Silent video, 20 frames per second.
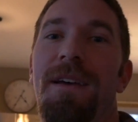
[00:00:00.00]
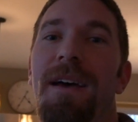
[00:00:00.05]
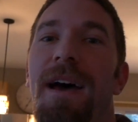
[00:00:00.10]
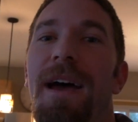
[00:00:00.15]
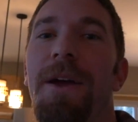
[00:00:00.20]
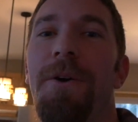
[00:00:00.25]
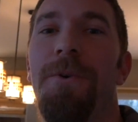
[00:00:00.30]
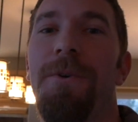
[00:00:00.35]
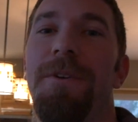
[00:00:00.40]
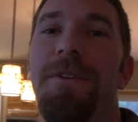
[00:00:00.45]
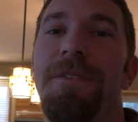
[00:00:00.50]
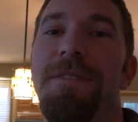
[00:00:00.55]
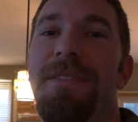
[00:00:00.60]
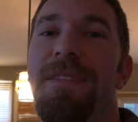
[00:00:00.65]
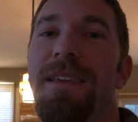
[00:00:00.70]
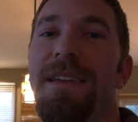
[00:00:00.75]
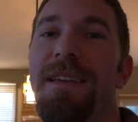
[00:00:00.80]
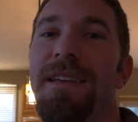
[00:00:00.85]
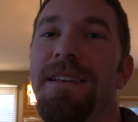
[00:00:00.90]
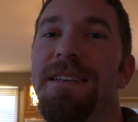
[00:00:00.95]
I ordered
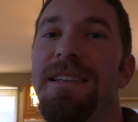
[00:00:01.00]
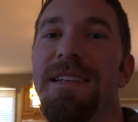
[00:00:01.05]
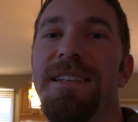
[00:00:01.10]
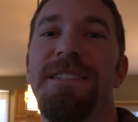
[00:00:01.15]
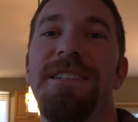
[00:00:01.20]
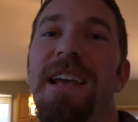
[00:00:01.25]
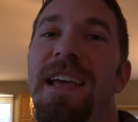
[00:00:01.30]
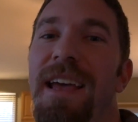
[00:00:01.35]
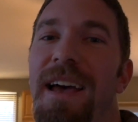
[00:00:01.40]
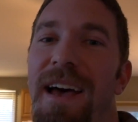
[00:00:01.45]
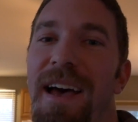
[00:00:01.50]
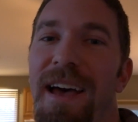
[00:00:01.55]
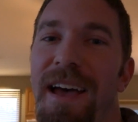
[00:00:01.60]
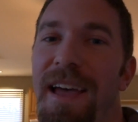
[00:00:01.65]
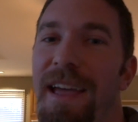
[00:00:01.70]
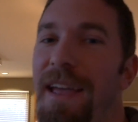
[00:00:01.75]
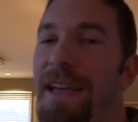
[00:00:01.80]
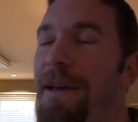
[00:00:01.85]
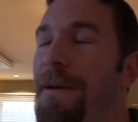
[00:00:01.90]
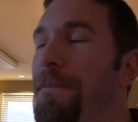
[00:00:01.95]
the
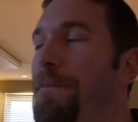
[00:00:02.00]
DJI